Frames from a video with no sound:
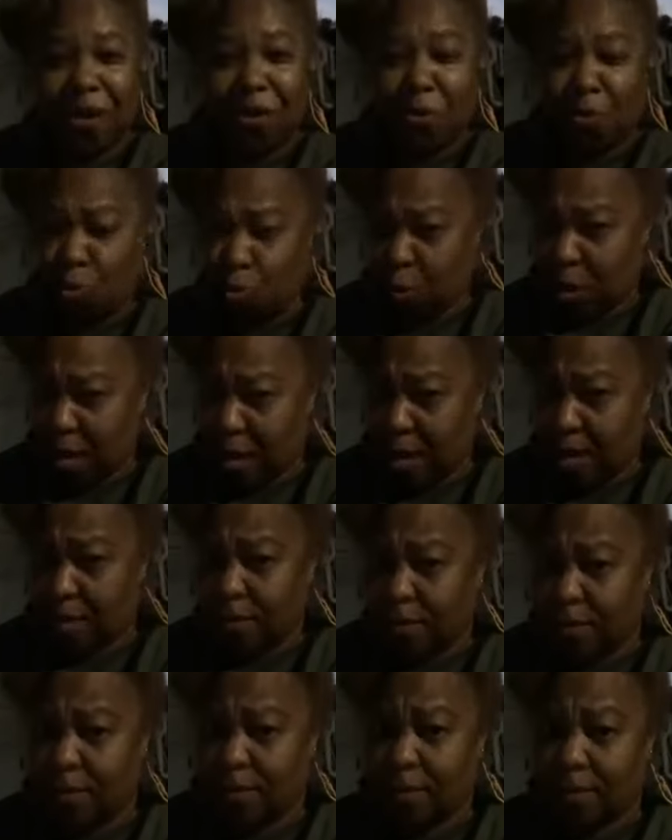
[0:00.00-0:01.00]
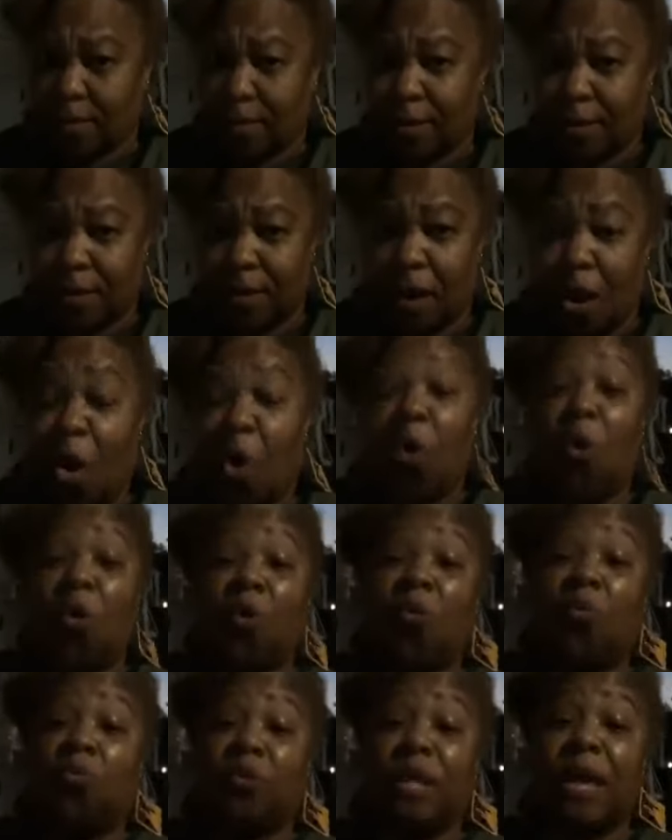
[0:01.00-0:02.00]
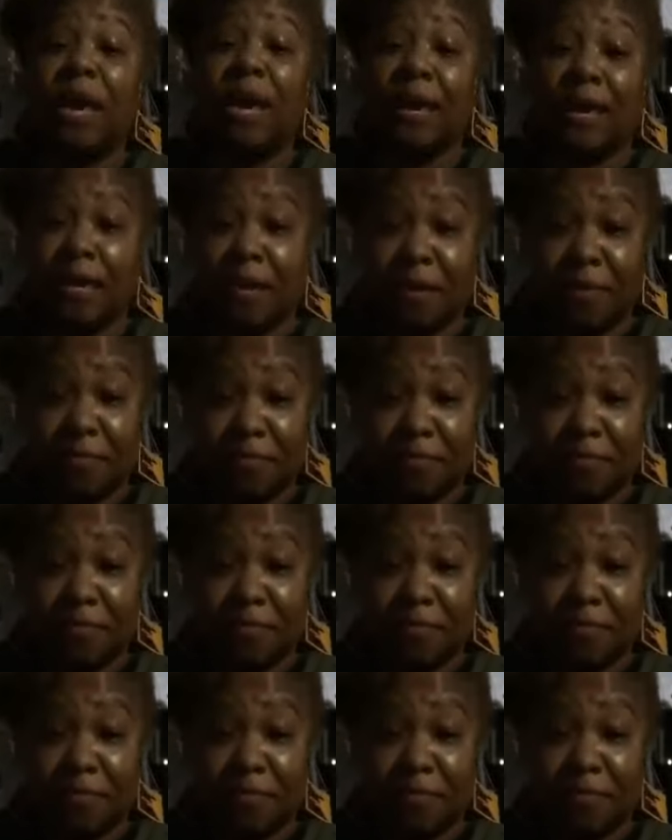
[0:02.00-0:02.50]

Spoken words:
oh yes, all day.